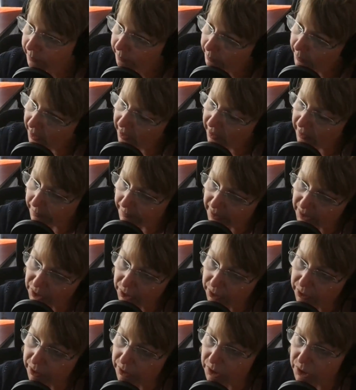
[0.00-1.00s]
But be
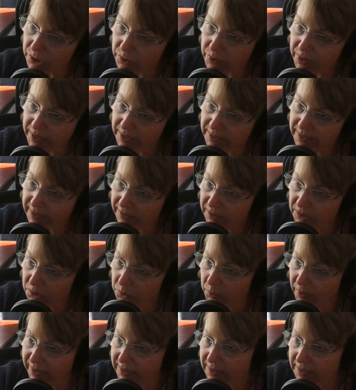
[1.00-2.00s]
sure to tune in next
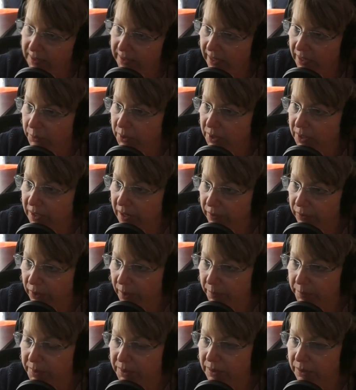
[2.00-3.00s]
Wednesday when another
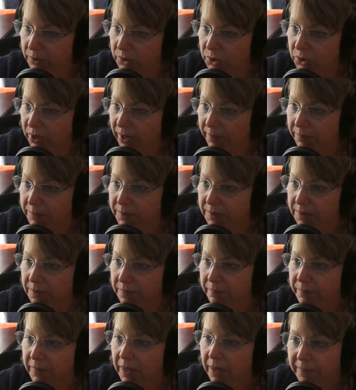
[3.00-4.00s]
episode drops.